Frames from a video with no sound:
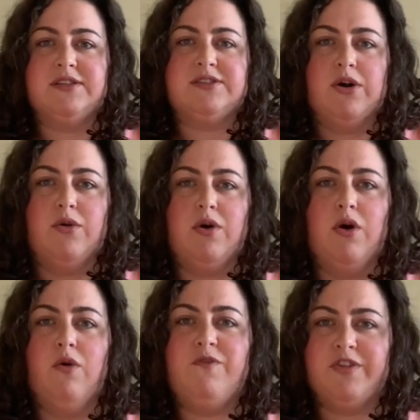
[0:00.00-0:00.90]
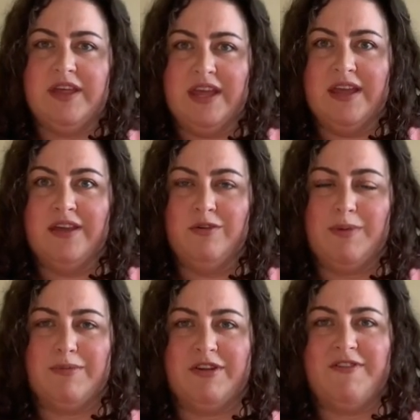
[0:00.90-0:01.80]
So hopefully we'll
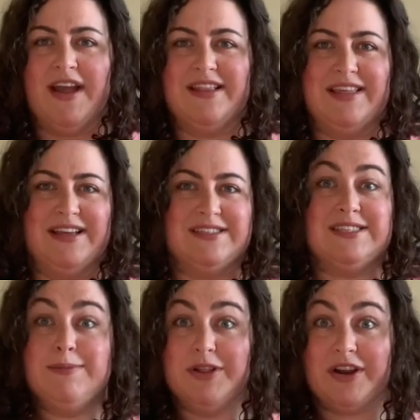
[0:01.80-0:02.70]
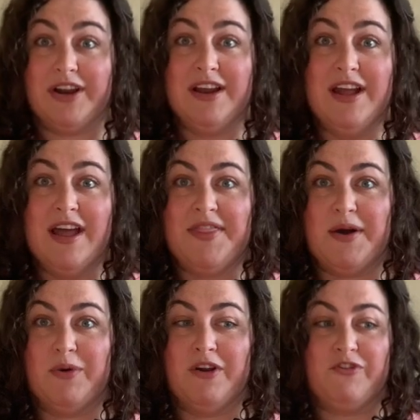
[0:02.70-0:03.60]
be able to find things similar
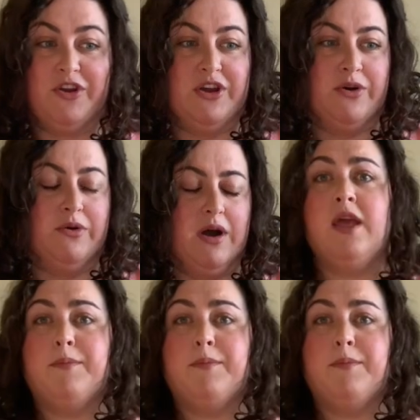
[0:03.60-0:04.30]
that work for you.